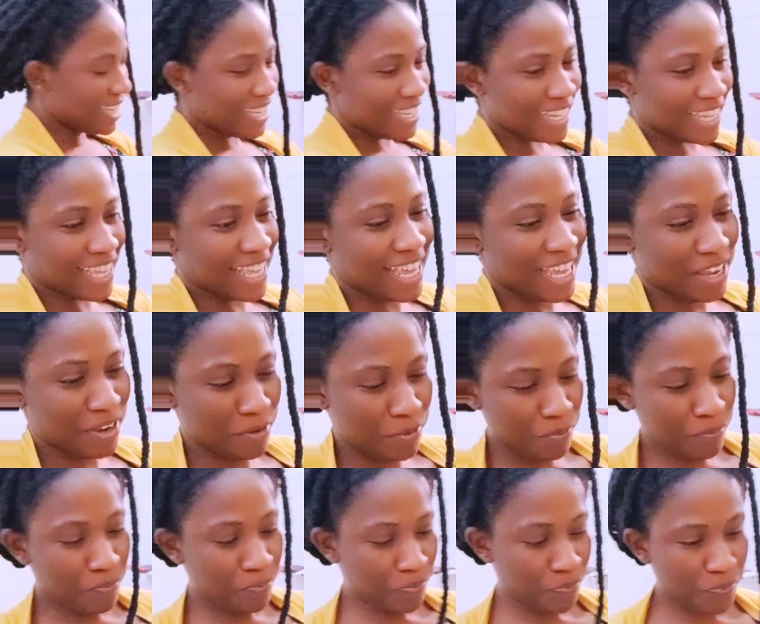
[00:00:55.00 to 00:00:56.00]
Okay.
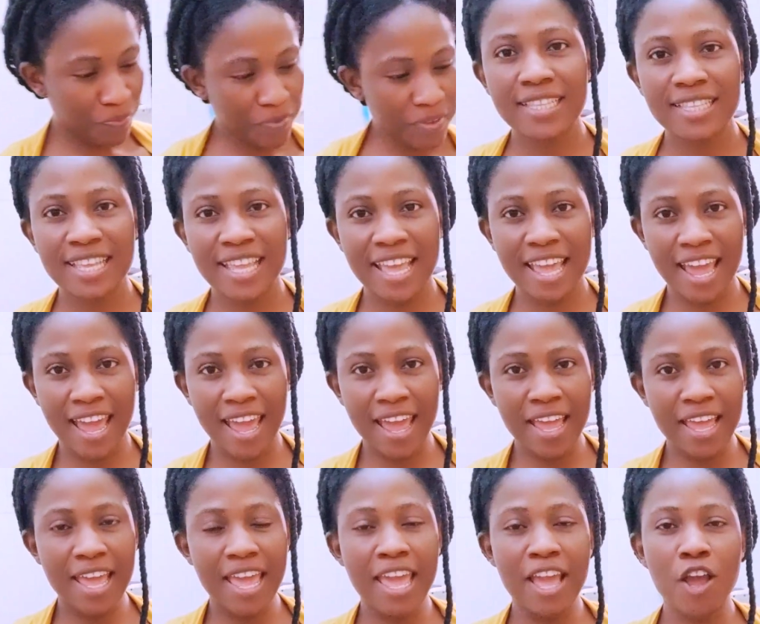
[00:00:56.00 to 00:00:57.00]
And
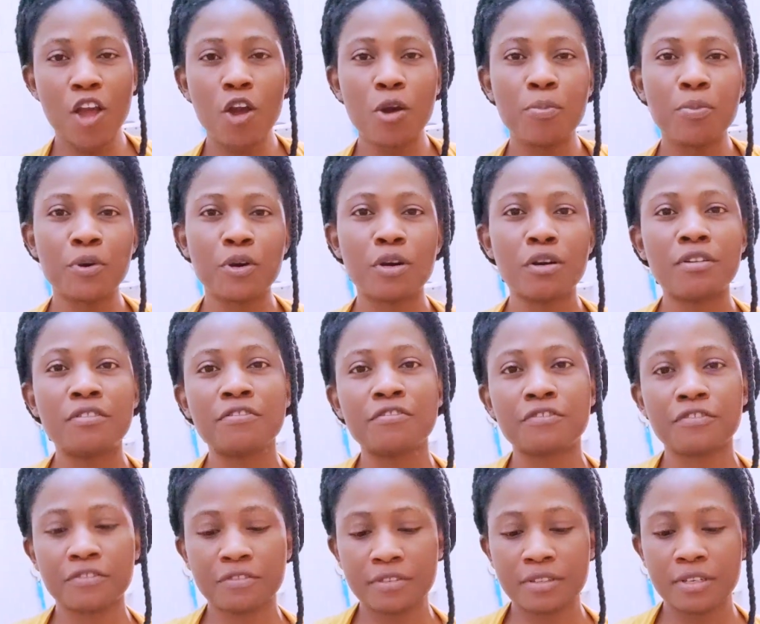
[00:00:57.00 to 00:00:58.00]
here a cup
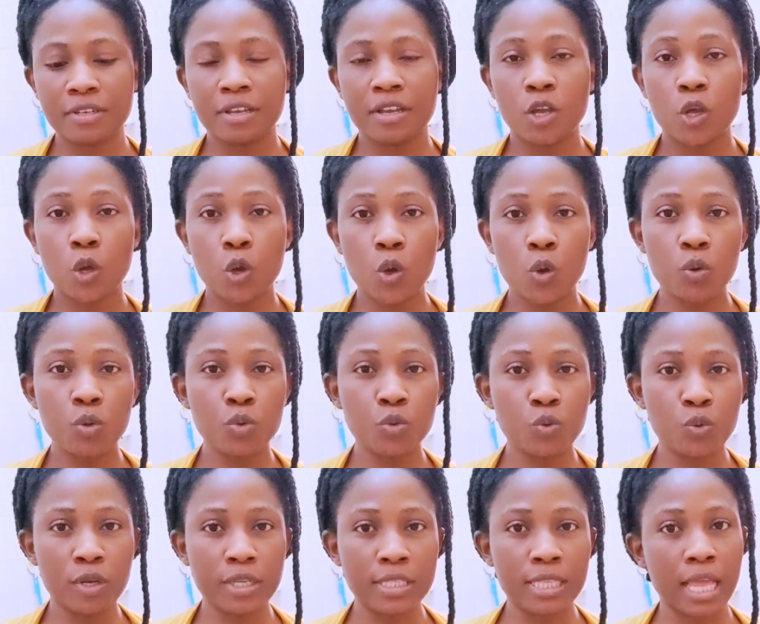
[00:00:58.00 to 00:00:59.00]
of
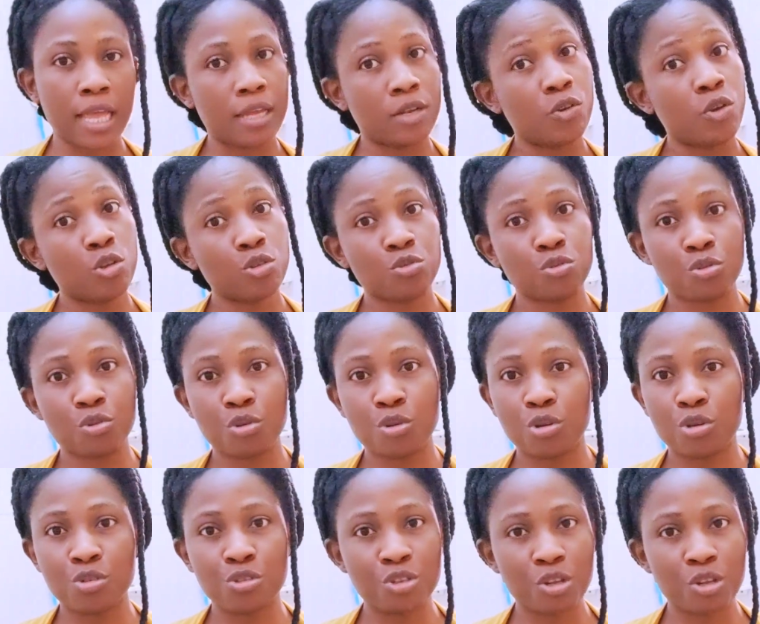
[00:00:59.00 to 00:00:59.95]
cold water, not too cold,